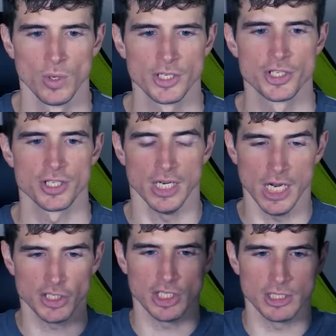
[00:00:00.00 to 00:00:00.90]
Which,
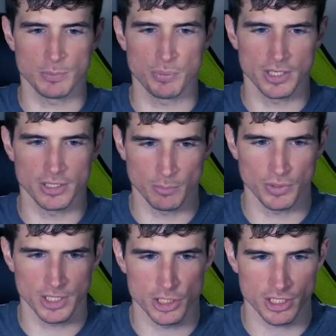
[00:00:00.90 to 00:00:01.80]
see the
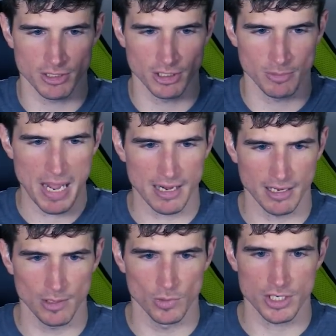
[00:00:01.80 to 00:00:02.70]
British, they're back
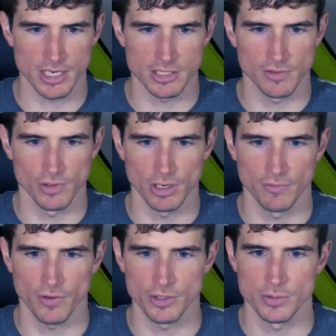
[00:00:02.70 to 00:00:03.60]
again. Which adjective
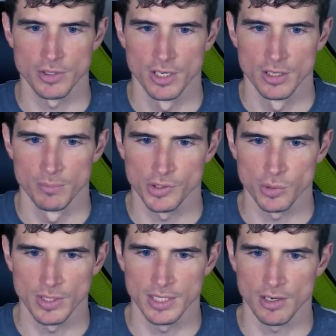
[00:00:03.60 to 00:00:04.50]
grade falls
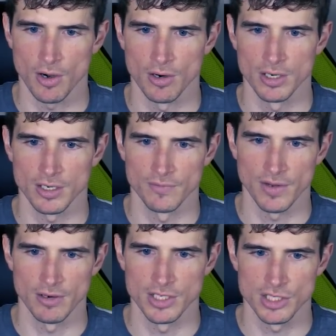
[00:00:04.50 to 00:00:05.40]
between hard and
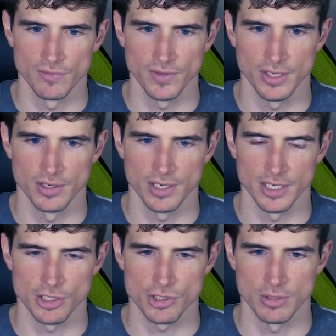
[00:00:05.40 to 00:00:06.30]
very severe
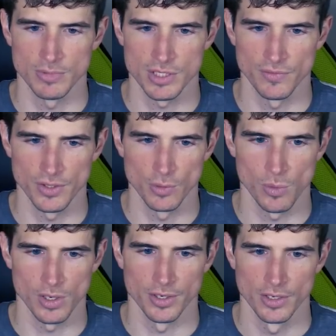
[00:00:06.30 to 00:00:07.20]
and extremely severe
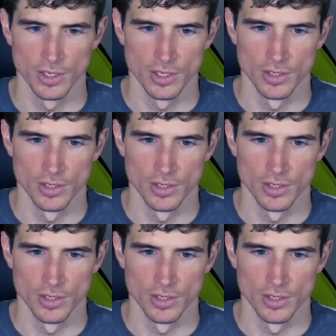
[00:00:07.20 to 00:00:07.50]
one?